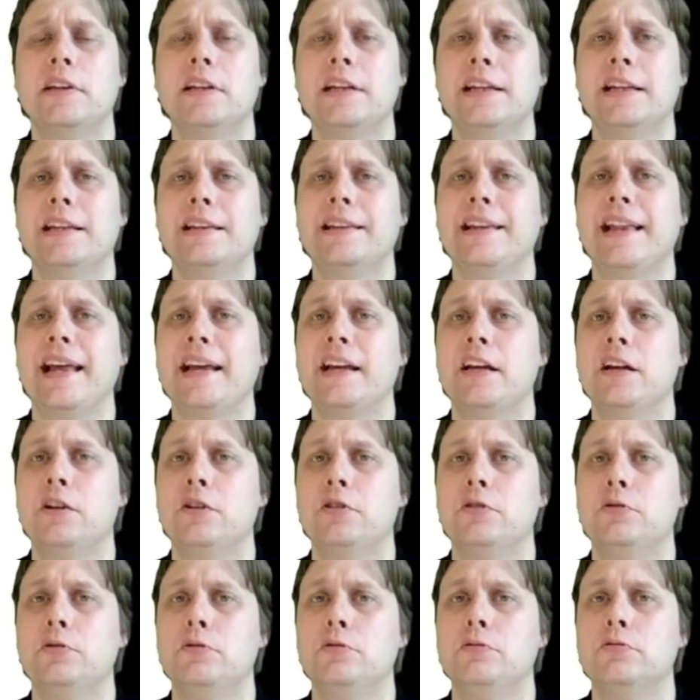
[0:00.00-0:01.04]
the
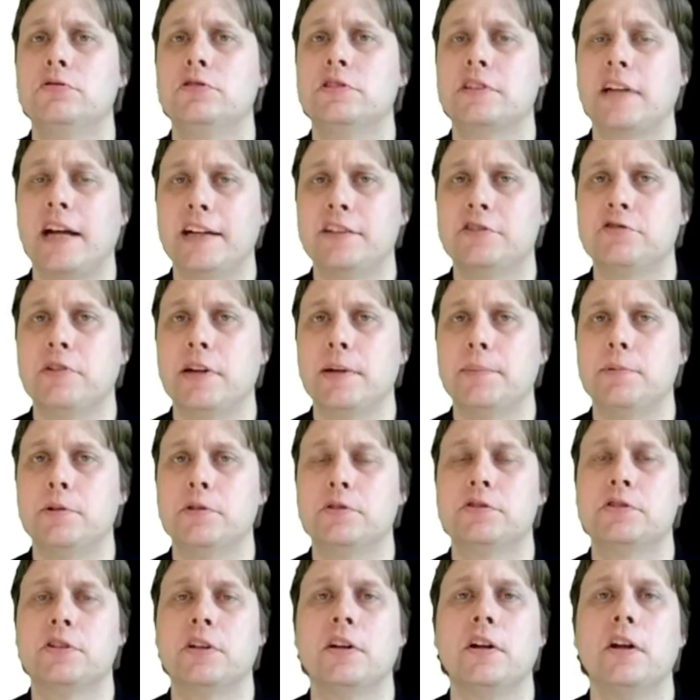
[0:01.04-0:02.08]
Lego
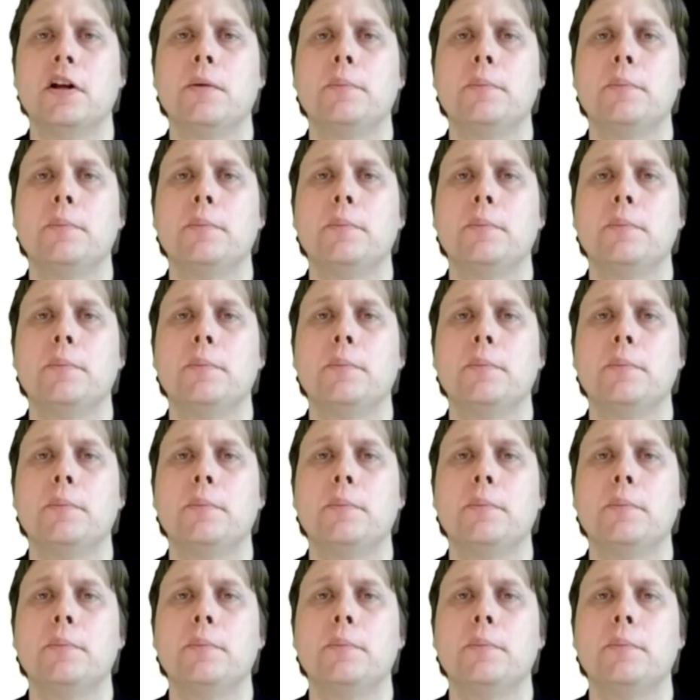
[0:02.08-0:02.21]
skyscrapers,